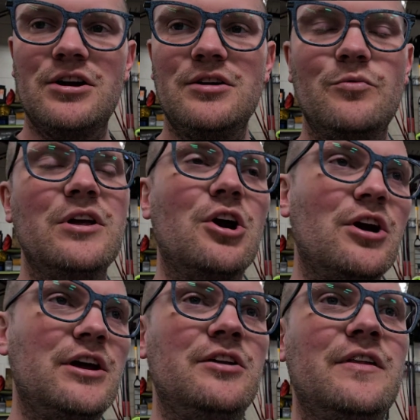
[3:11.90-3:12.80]
we are
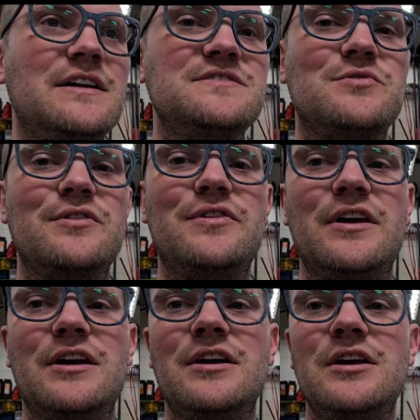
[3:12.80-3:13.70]
in, that sort of
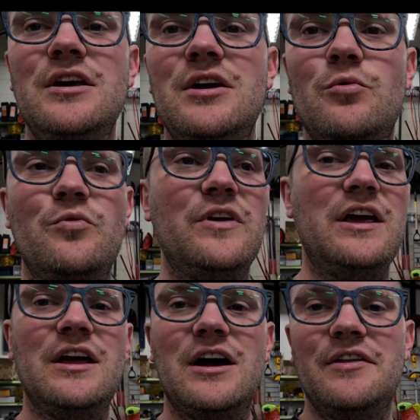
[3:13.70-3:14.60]
thing,
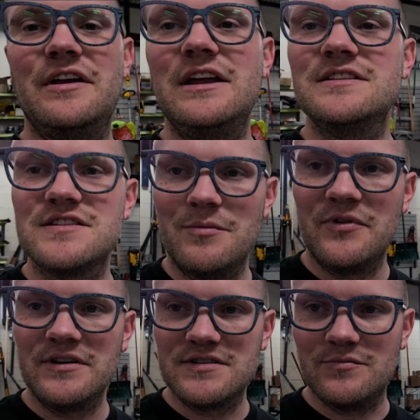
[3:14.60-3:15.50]
they need
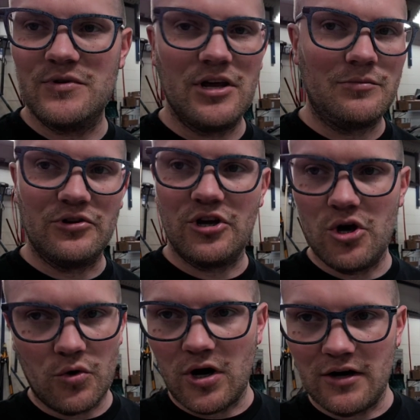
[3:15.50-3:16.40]
something to be able to
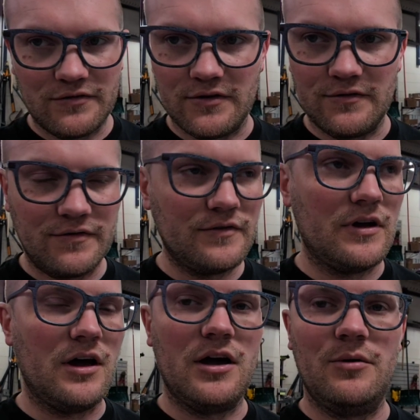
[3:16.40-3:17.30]
go off of,
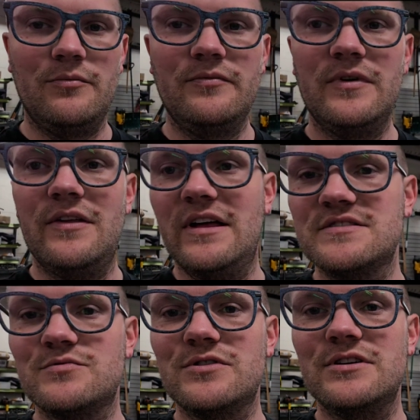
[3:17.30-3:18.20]
and
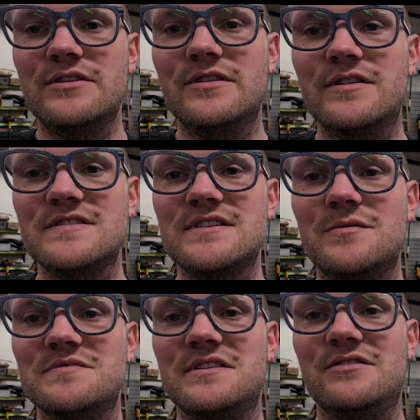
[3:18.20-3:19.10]
that's where this
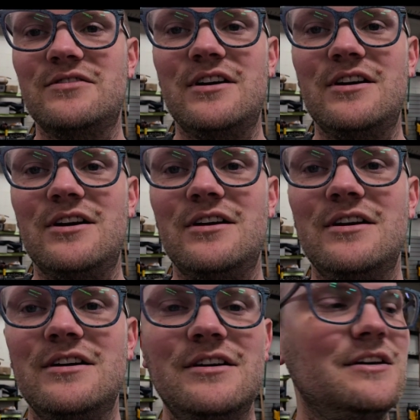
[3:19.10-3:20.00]
comes in right here.
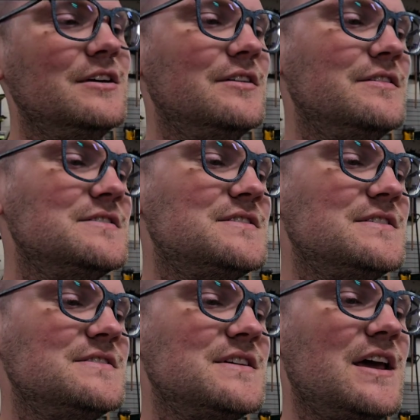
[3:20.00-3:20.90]
This
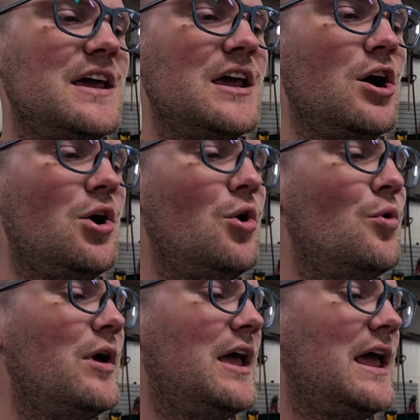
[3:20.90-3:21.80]
is a
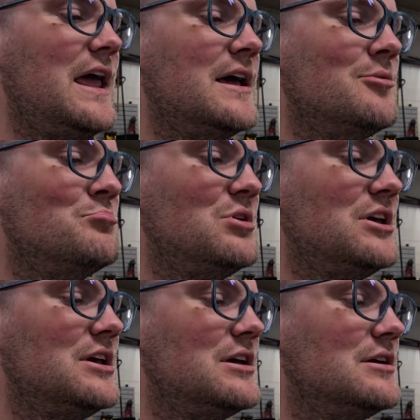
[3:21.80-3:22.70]

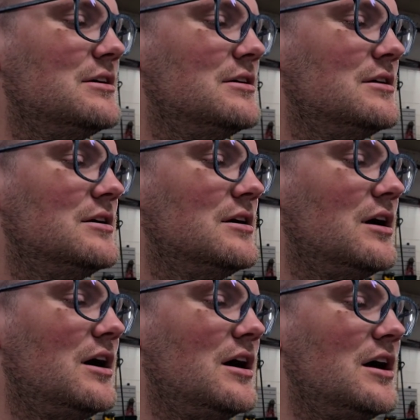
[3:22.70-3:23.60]
AMB
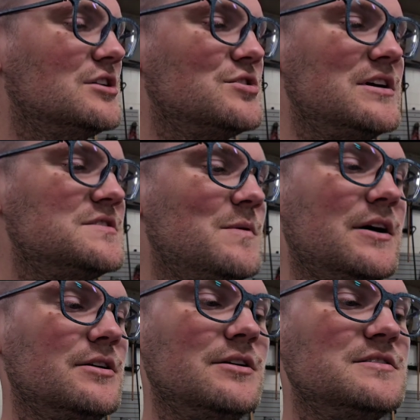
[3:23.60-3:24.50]

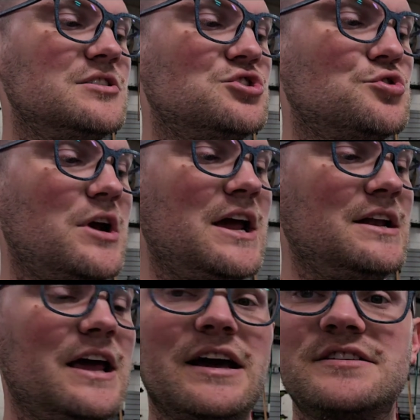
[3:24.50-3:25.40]
transponder. It's a
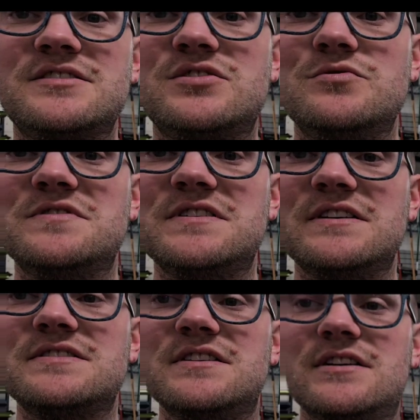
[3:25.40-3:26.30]
Tran
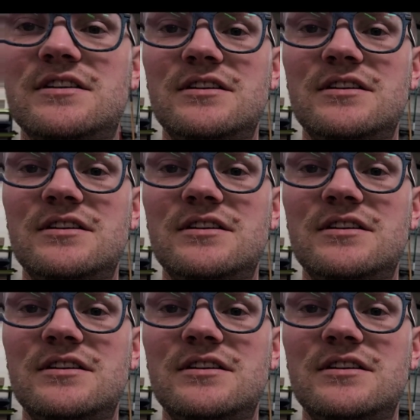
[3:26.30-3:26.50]
X260.